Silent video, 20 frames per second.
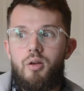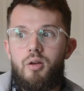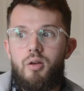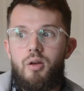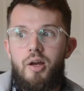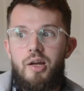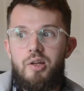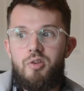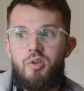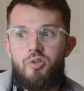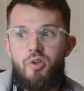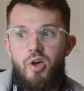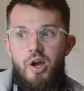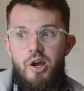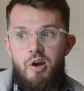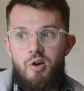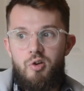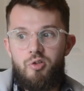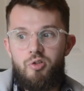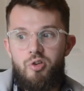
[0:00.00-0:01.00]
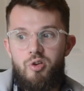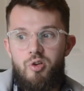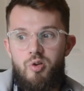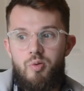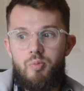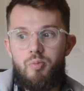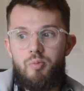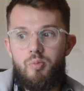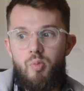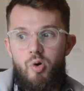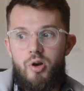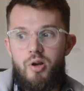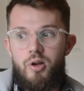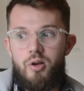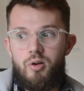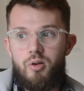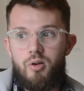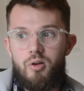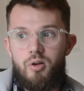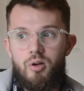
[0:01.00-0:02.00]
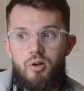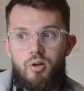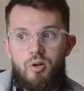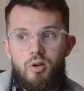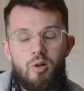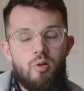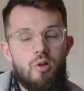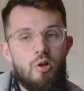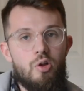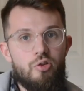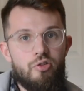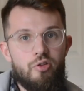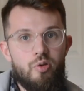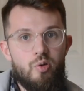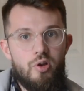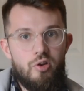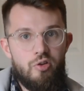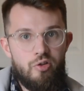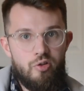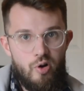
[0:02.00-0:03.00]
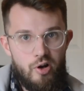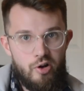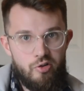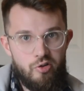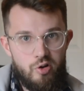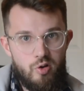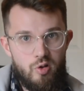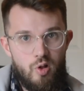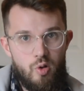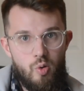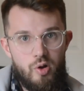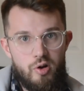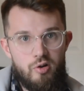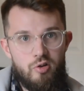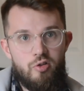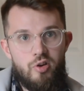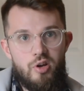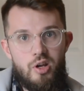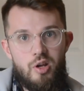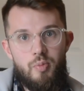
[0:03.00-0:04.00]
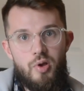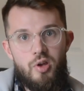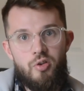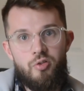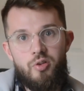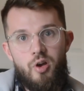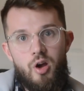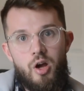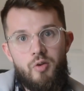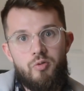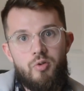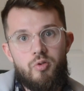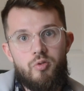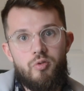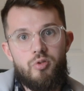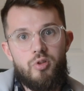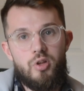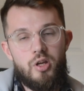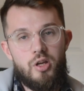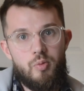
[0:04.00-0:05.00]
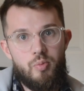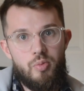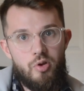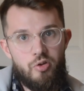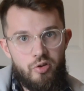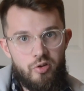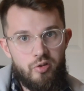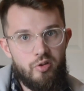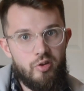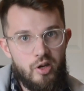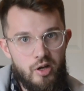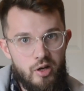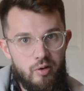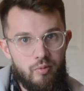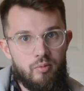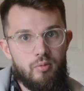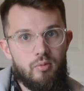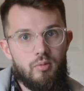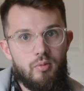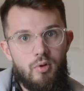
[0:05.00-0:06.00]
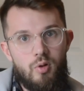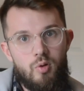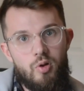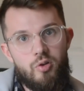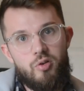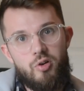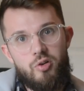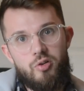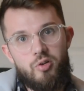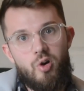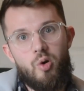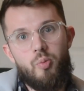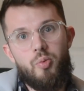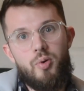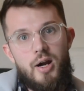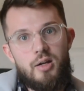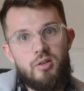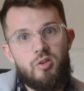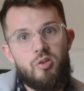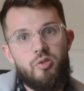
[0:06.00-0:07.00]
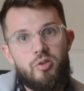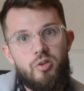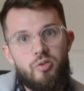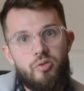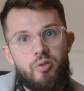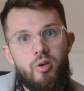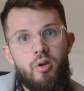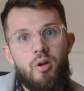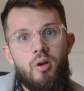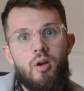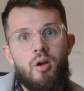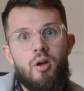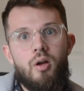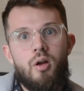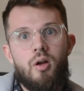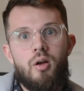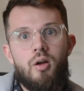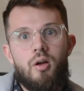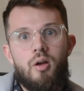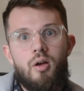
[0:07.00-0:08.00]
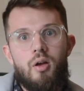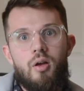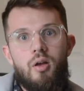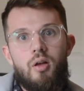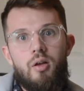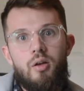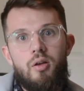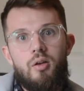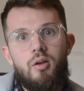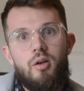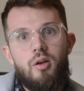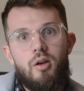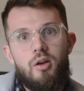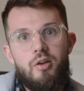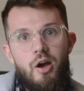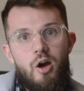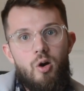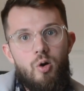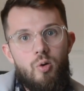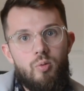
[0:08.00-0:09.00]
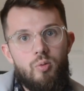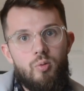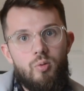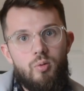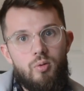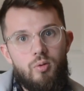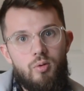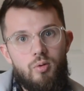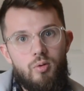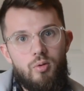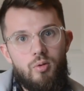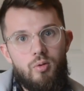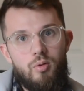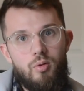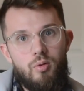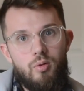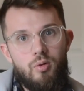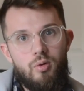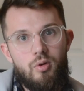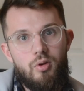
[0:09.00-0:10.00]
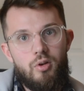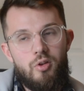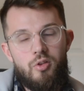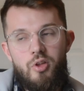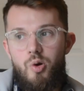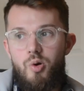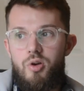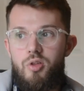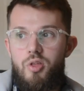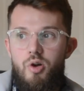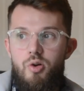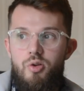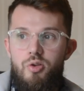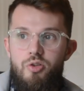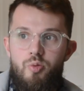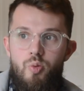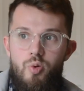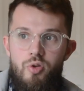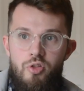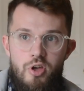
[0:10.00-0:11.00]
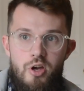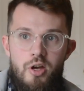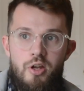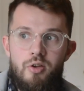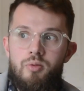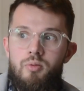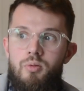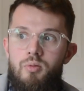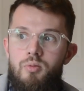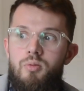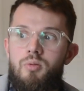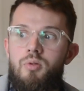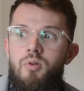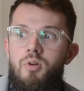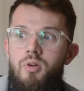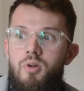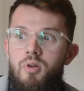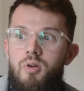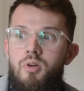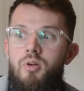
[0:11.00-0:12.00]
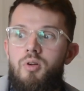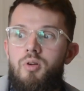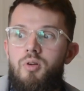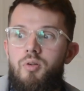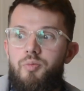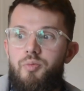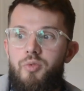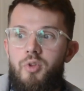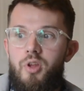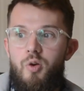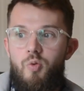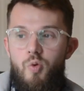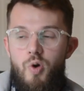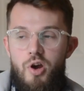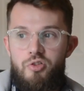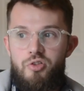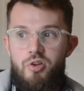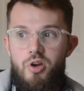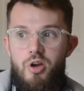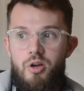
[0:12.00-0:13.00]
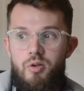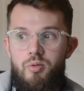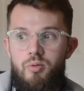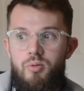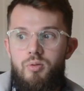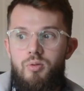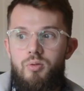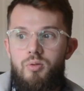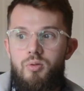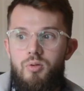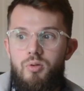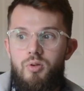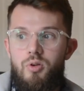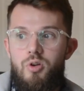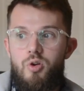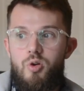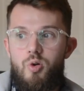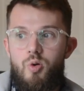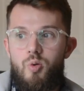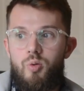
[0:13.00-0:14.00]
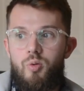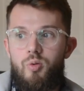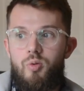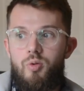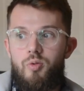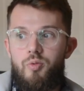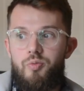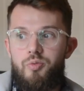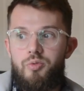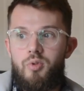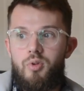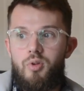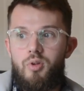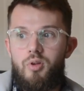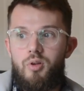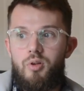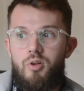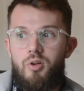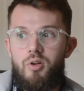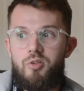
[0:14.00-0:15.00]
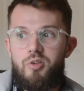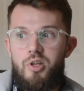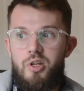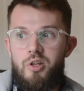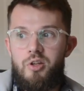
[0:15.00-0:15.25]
a desire to more closely structure the liturgy based off of the Byzantine liturgical practices. Now, there were those within Russia who did